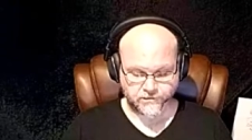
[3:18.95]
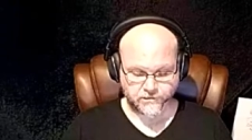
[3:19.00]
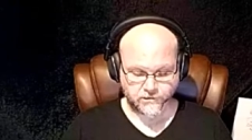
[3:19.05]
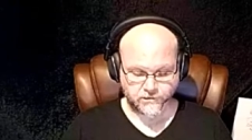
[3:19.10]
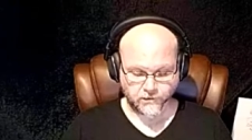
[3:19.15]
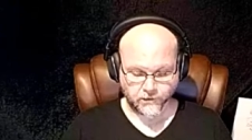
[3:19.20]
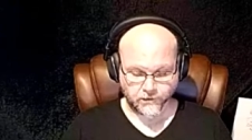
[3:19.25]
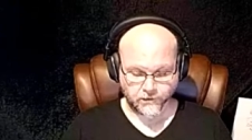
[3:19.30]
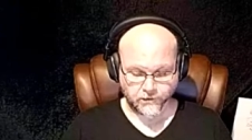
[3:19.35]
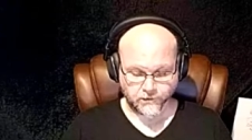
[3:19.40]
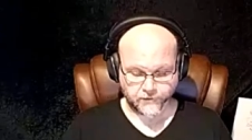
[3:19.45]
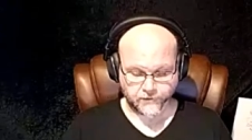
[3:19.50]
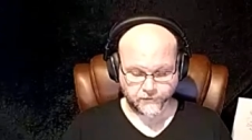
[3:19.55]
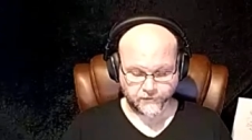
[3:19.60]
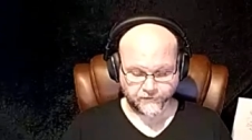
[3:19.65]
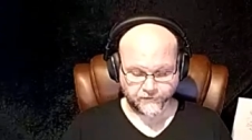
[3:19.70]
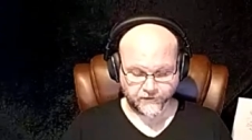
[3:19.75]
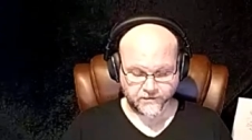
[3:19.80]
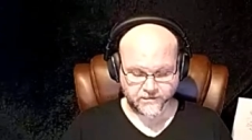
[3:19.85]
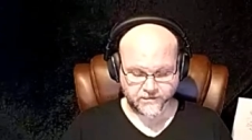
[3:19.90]

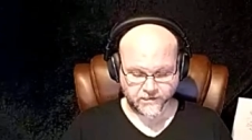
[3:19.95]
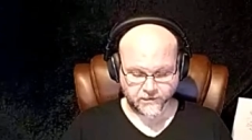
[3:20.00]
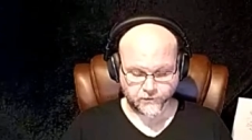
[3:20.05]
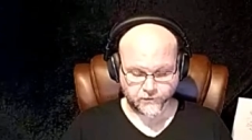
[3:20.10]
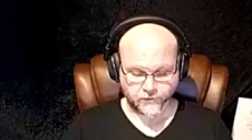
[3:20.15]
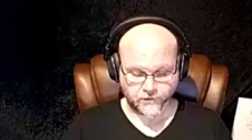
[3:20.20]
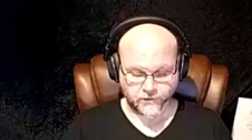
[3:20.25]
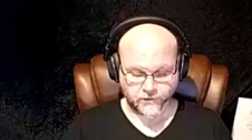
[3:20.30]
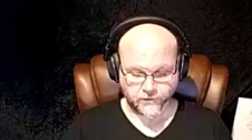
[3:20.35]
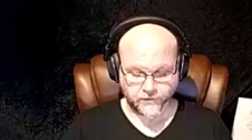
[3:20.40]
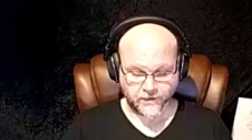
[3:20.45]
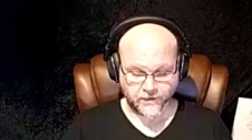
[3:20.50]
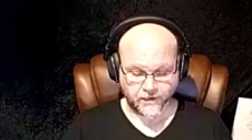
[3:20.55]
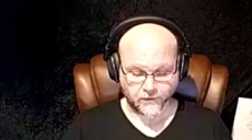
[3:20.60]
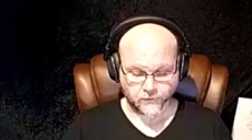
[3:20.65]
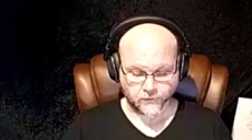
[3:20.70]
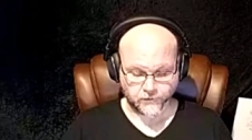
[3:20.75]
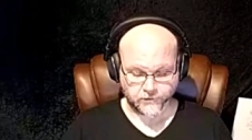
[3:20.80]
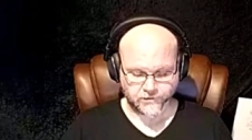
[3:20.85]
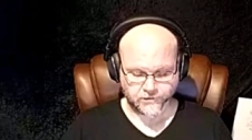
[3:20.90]
if I decide to go ahead and do that,
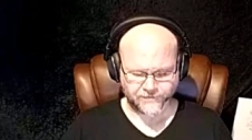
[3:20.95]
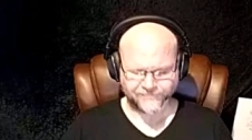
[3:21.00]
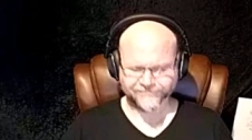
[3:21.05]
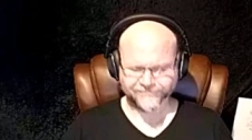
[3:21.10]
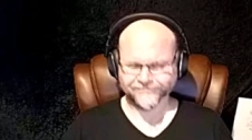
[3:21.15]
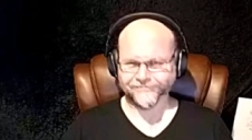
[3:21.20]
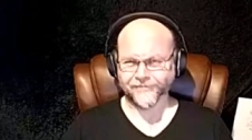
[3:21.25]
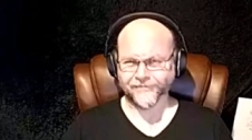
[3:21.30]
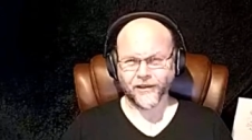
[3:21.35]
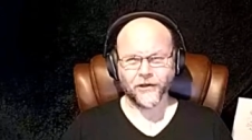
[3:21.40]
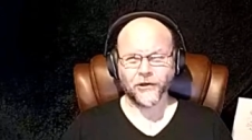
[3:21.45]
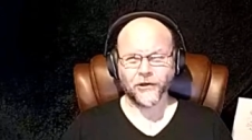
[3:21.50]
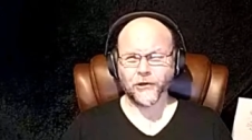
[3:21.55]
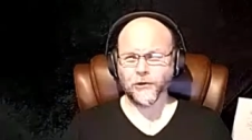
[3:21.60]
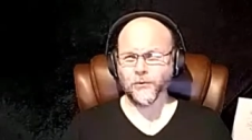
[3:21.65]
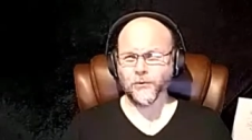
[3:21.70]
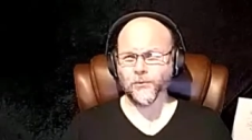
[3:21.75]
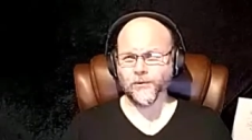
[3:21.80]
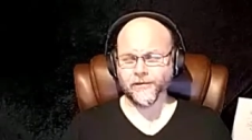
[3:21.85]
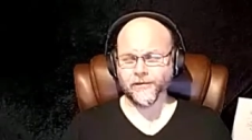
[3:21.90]
which
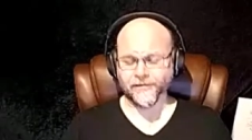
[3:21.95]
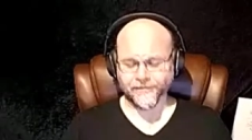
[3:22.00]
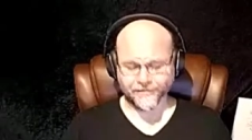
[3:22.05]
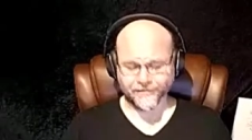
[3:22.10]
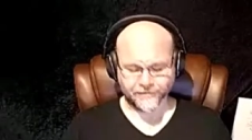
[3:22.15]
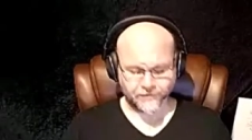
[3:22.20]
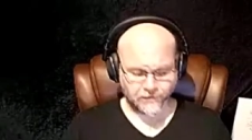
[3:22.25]
who wouldn't?